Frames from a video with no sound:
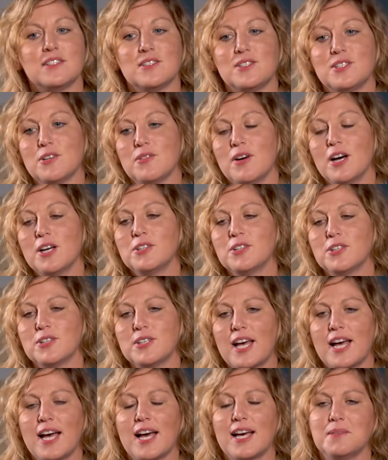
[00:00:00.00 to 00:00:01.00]
And so under
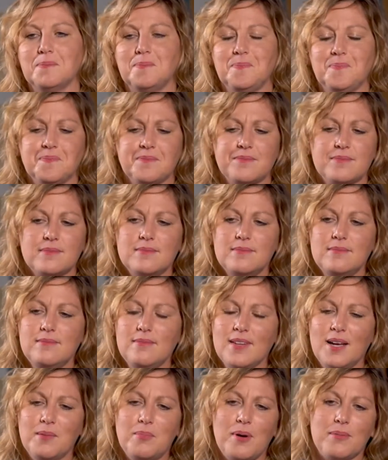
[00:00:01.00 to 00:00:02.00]
that,
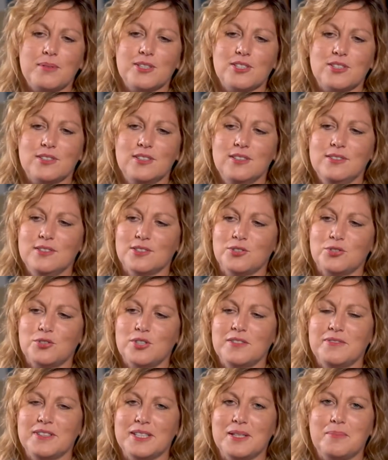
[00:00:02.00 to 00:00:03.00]
I probably should know this
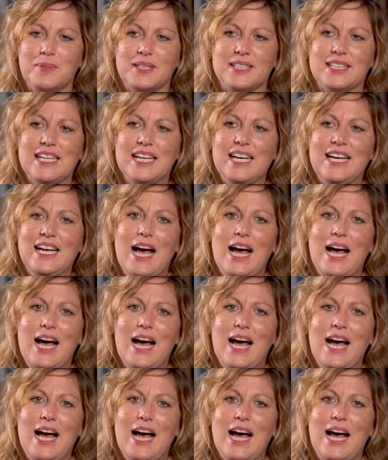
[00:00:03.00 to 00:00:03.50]
trivia, but